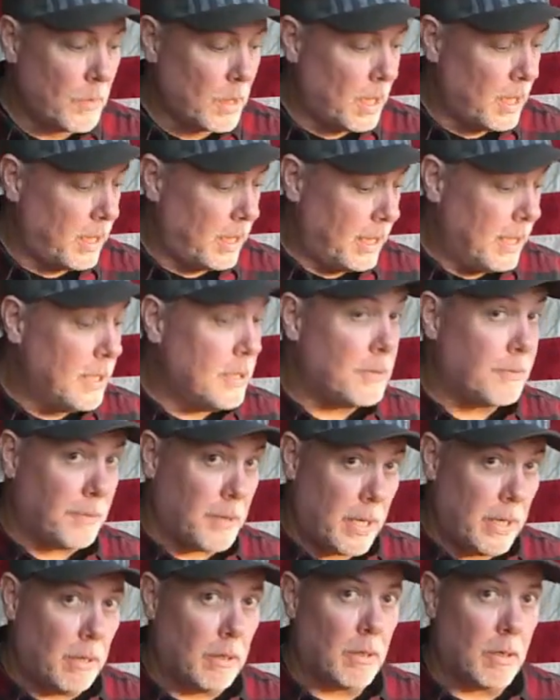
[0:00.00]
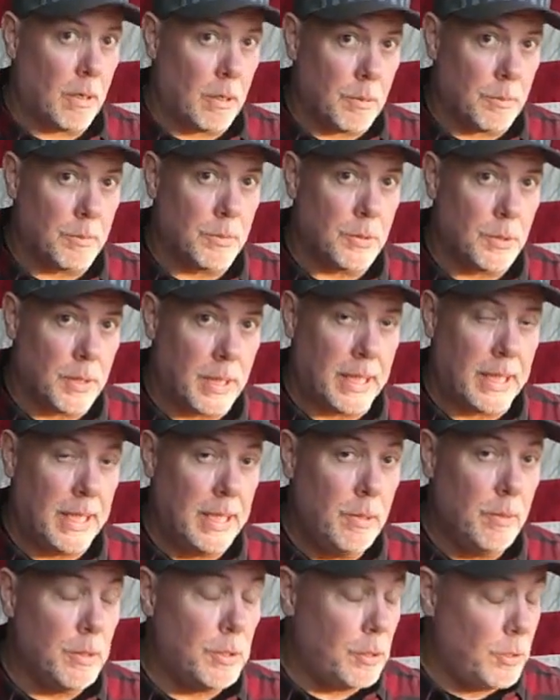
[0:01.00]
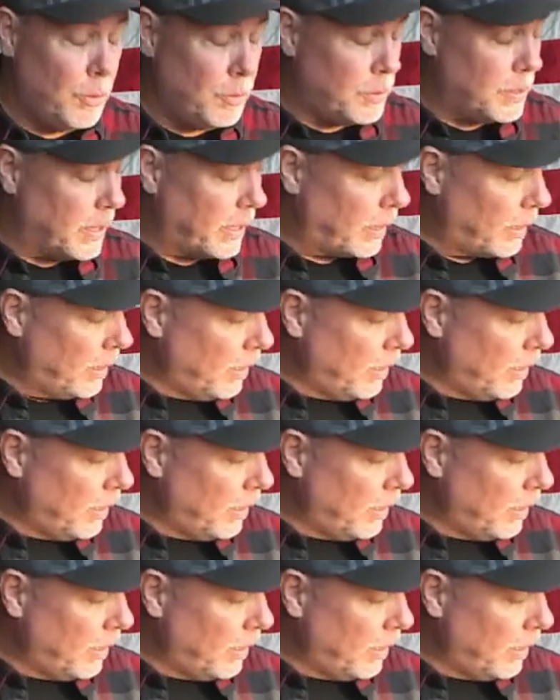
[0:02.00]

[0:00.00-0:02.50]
his firearms that he was using.